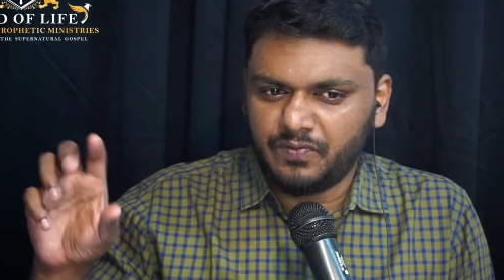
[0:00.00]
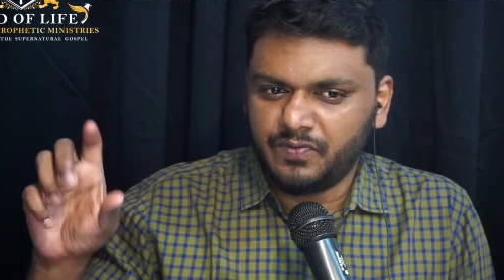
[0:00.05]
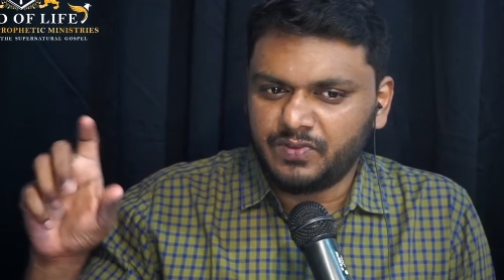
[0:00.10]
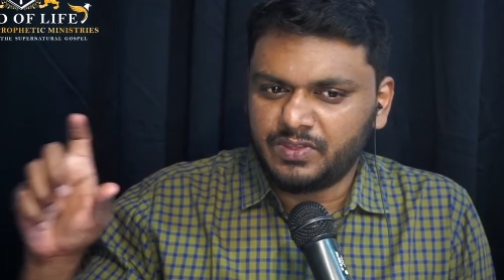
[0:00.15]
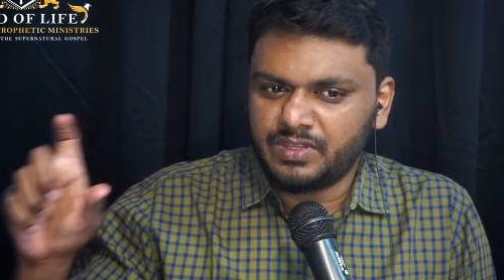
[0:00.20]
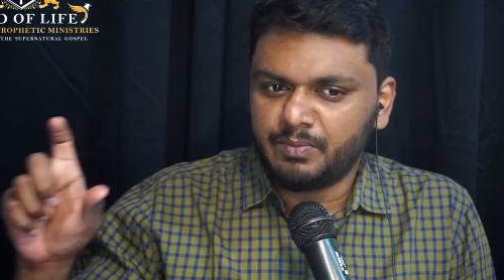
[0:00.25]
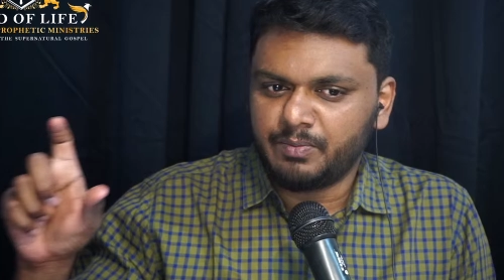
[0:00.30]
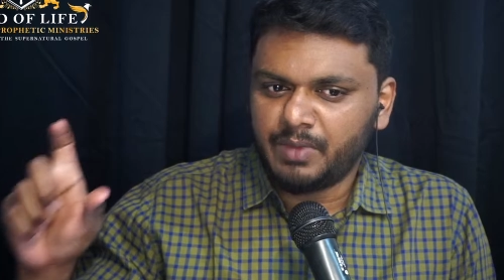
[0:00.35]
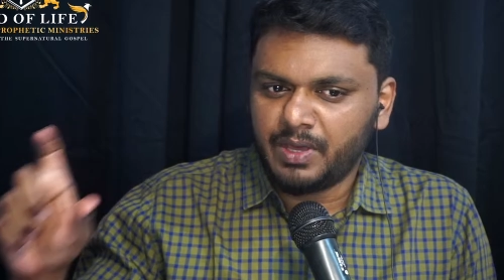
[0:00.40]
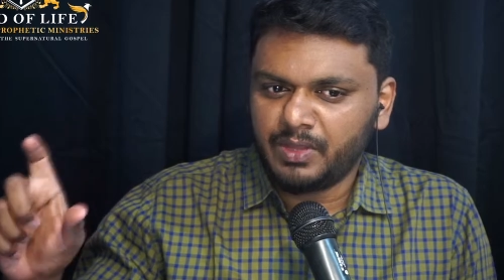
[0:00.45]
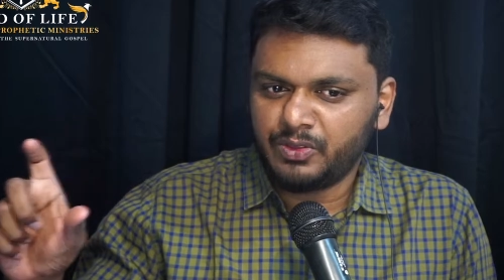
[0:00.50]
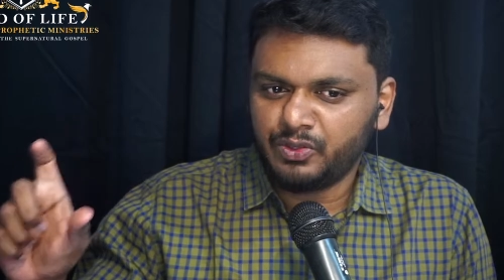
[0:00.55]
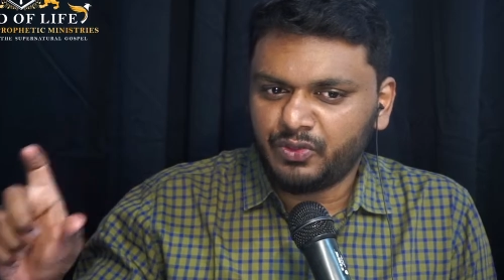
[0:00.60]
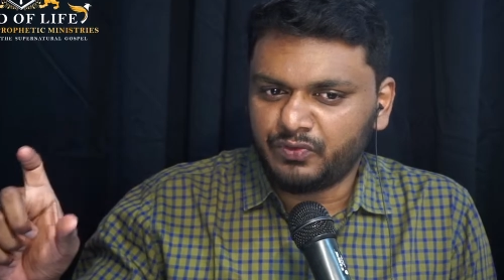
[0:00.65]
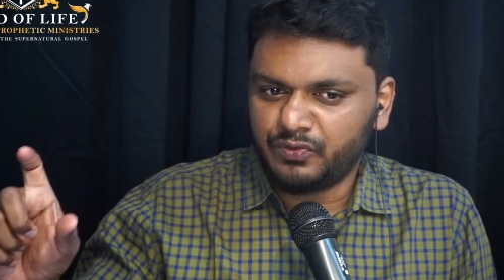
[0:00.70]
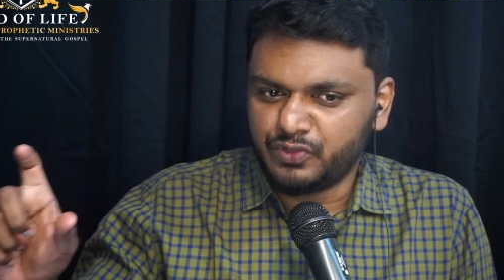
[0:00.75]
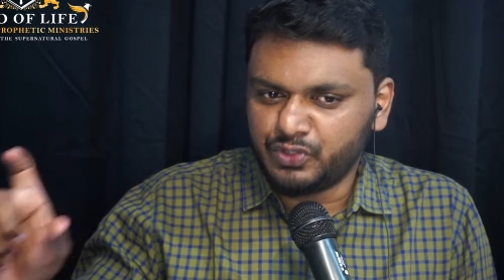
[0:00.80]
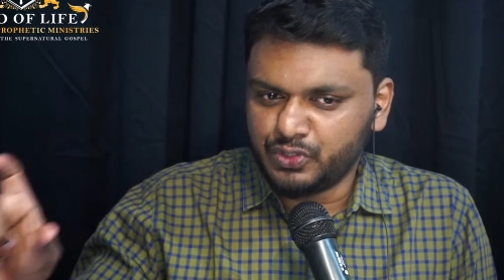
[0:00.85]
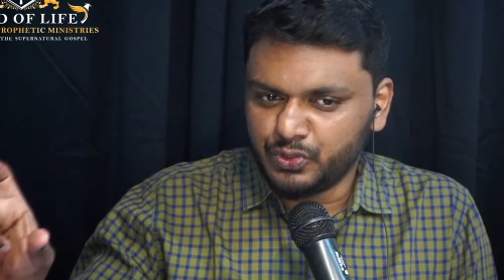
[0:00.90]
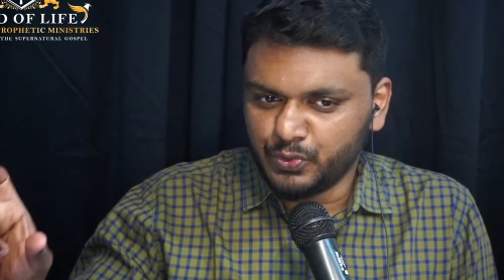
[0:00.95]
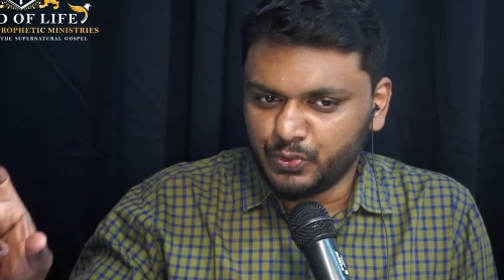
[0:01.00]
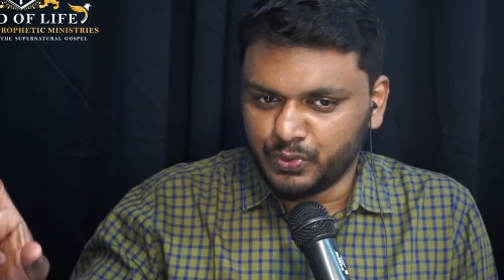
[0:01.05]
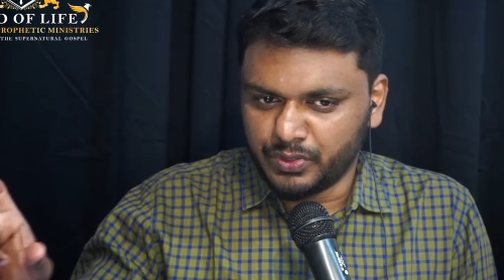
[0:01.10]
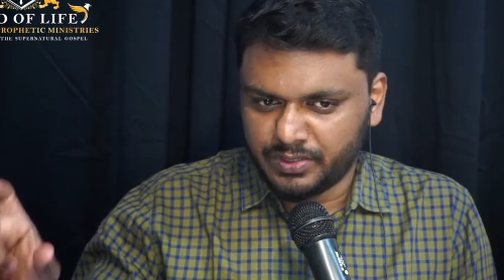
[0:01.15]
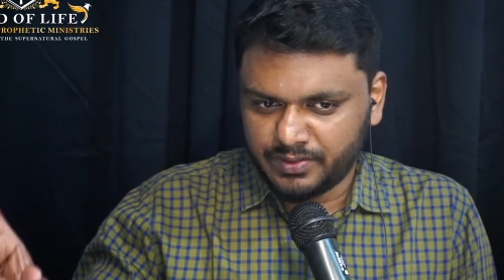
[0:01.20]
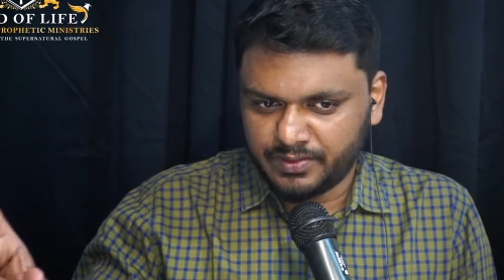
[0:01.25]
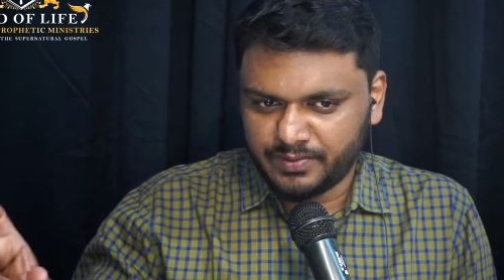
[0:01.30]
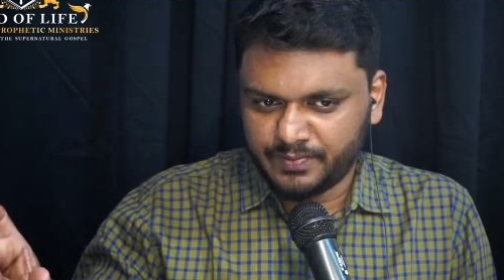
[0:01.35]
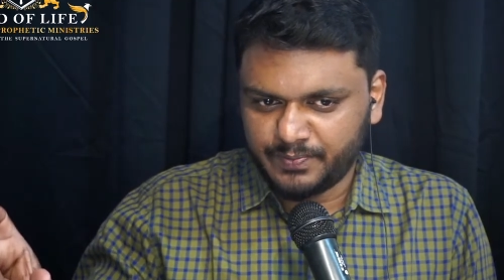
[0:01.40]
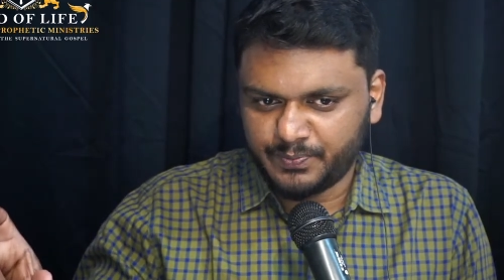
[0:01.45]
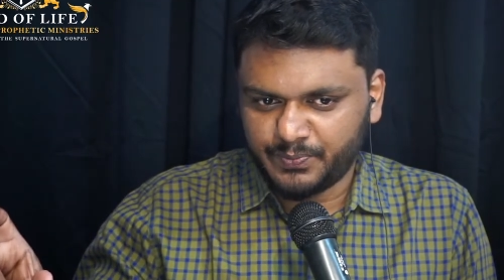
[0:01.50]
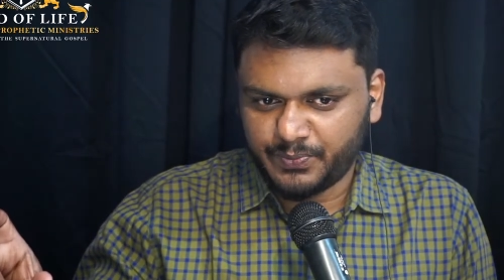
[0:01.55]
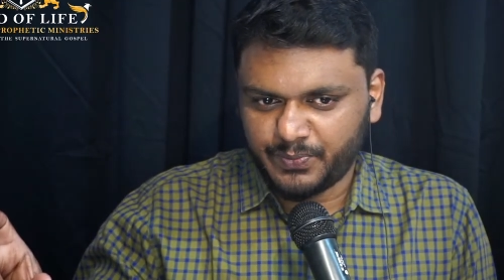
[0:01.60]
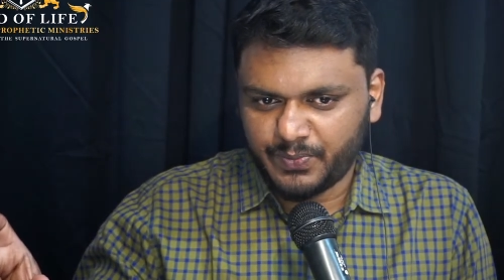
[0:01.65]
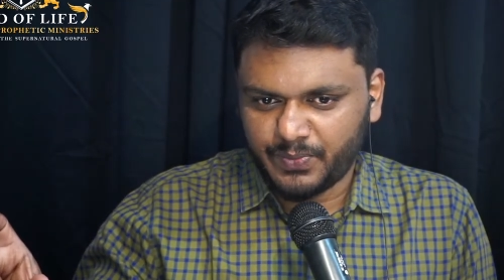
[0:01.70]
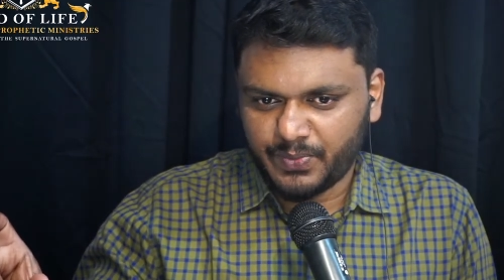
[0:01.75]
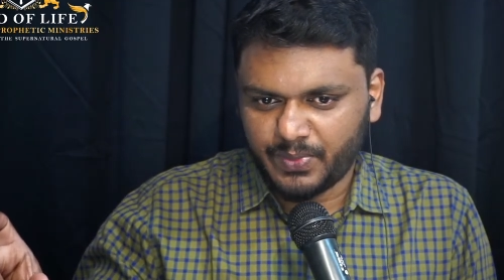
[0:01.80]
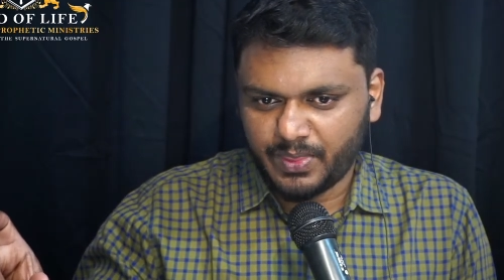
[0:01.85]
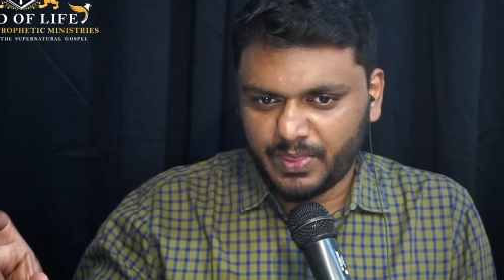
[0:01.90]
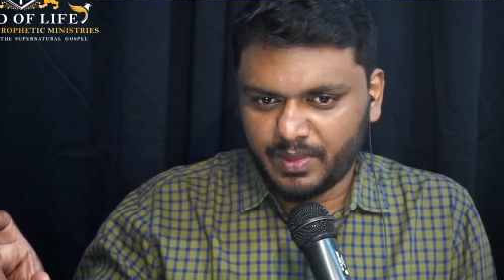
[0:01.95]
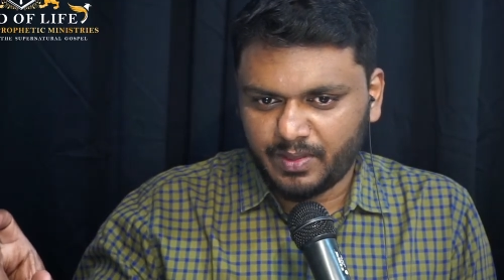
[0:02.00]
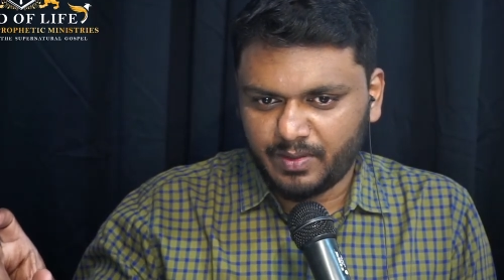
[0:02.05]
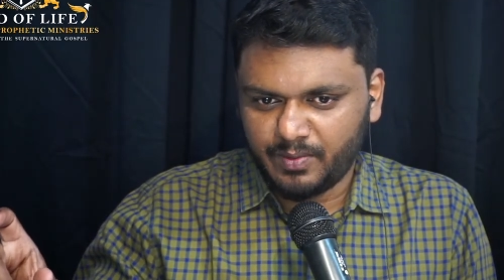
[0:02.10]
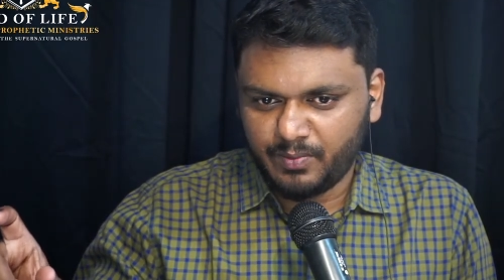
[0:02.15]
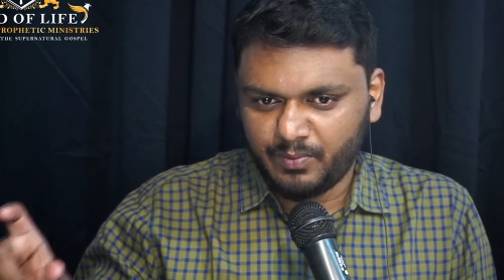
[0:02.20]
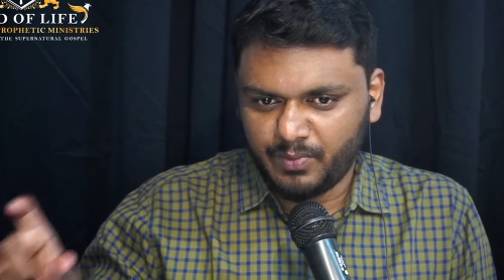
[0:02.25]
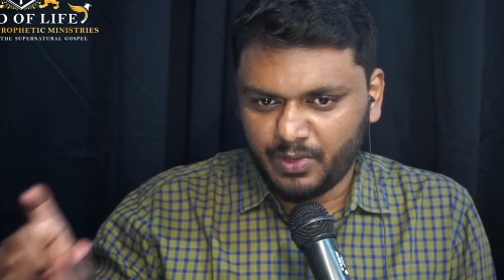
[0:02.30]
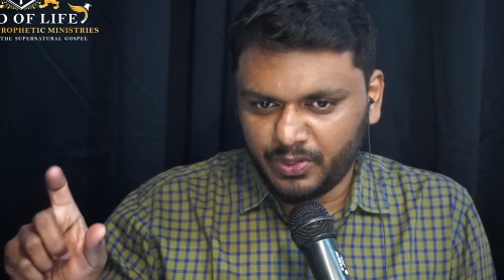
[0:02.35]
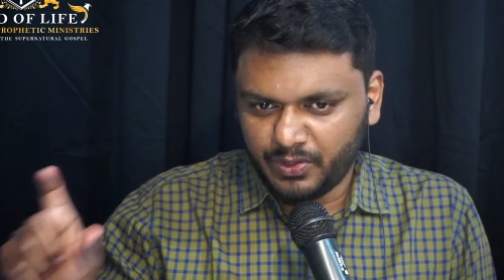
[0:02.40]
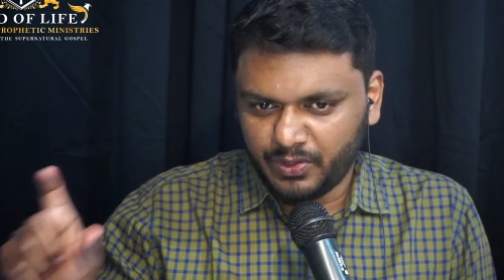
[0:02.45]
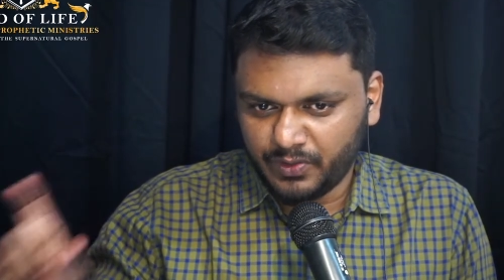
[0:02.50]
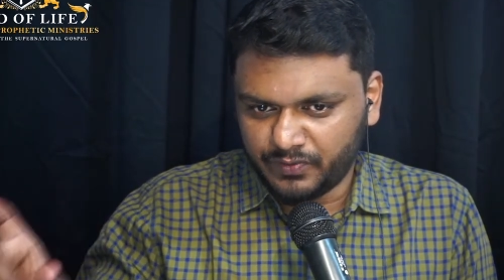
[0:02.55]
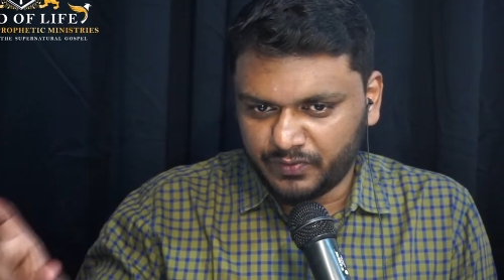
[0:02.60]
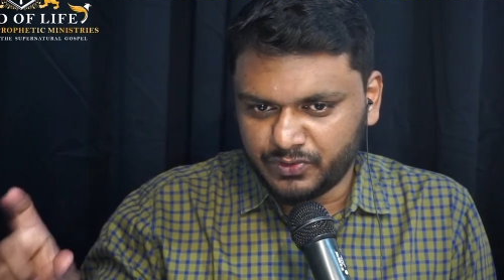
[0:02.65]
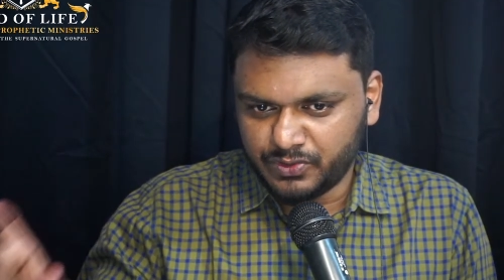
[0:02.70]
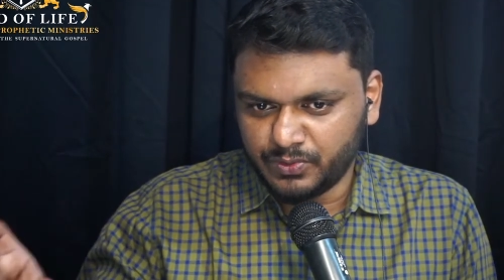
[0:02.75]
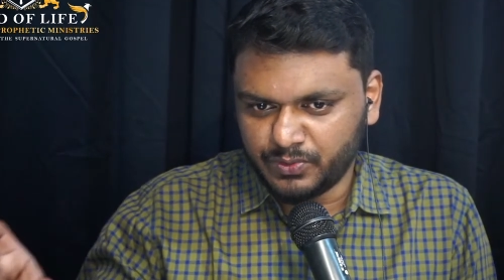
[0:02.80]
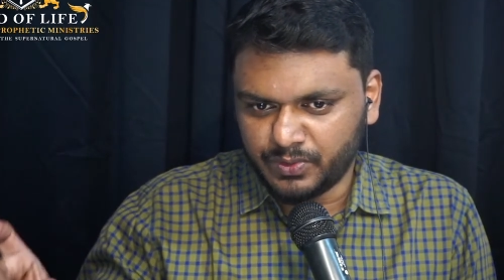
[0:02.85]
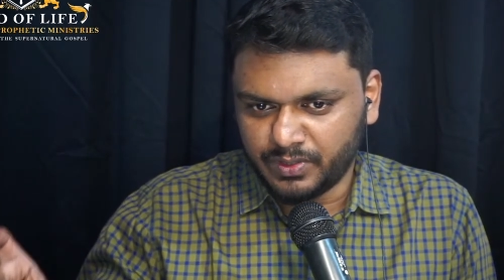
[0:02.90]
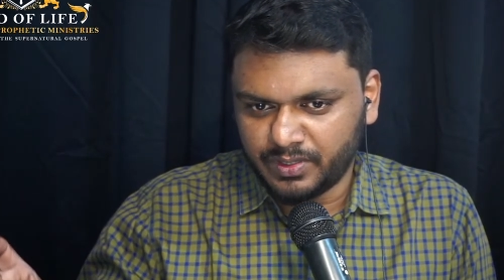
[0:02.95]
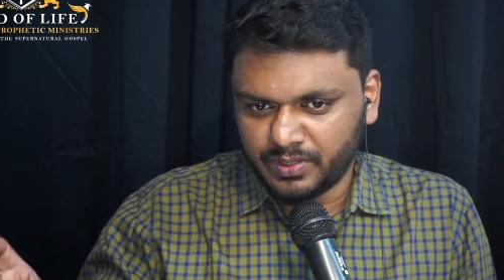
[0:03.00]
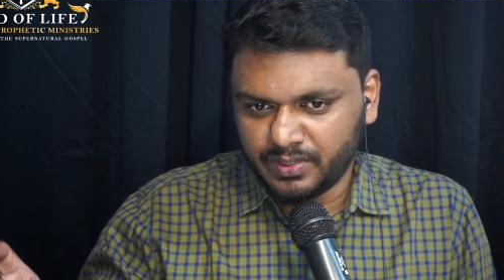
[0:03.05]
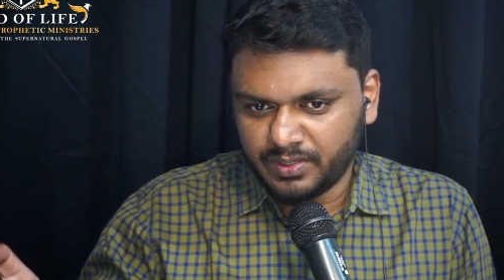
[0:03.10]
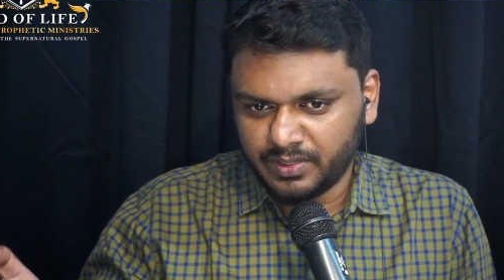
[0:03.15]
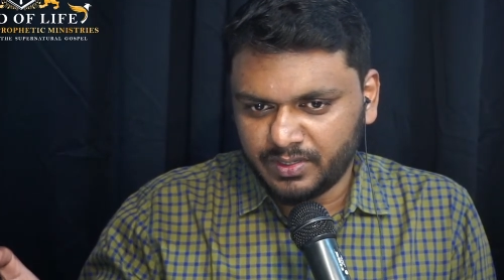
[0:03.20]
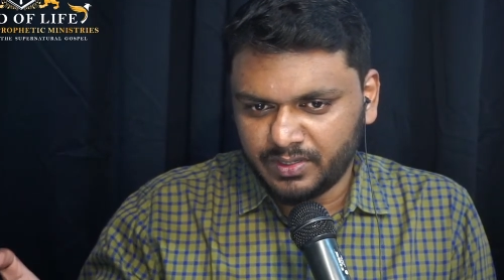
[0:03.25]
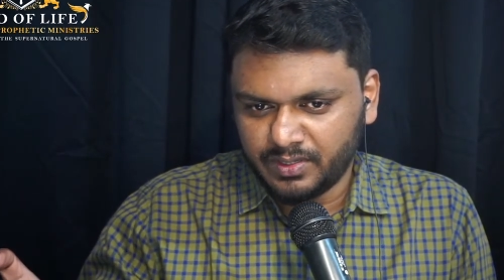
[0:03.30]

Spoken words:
with the month of June. Month of June.